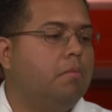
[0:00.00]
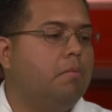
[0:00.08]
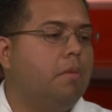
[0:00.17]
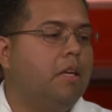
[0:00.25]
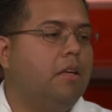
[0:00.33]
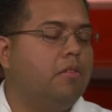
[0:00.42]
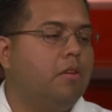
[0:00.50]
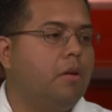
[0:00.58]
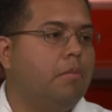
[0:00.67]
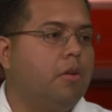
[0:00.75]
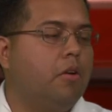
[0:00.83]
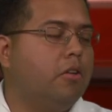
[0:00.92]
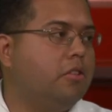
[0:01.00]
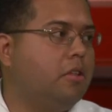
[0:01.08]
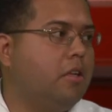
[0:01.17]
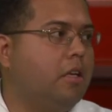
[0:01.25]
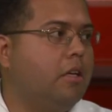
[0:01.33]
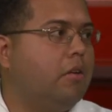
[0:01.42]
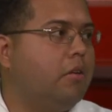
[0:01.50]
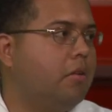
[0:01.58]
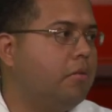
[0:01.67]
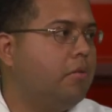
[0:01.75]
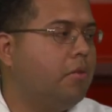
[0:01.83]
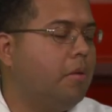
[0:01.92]
may need something urgently or
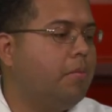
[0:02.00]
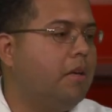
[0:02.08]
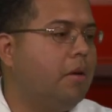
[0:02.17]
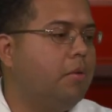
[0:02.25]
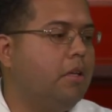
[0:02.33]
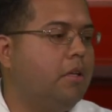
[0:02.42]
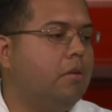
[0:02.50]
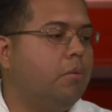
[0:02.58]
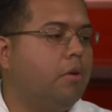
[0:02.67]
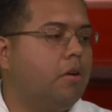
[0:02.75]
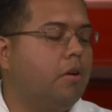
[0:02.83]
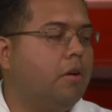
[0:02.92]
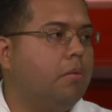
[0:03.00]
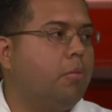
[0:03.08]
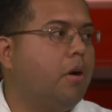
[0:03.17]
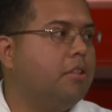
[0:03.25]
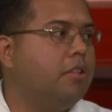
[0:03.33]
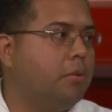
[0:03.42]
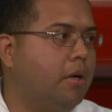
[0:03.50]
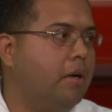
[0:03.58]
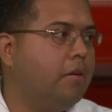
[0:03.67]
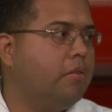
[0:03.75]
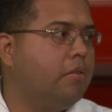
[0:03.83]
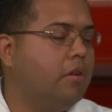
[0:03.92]
something that we need to work on
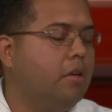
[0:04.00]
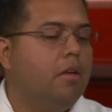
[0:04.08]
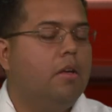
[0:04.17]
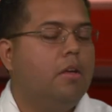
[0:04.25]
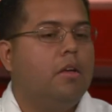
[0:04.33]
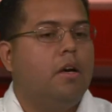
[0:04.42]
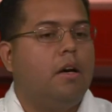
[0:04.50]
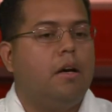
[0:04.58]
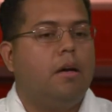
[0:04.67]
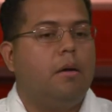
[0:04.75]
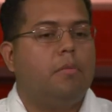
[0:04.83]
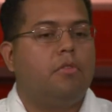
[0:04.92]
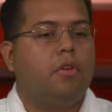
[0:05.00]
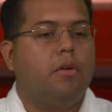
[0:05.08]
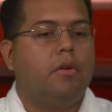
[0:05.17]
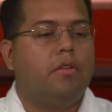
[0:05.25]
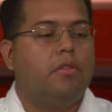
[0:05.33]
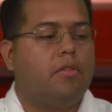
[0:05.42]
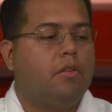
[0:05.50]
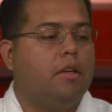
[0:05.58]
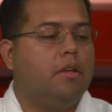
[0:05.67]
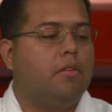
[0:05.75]
project-wise. So it's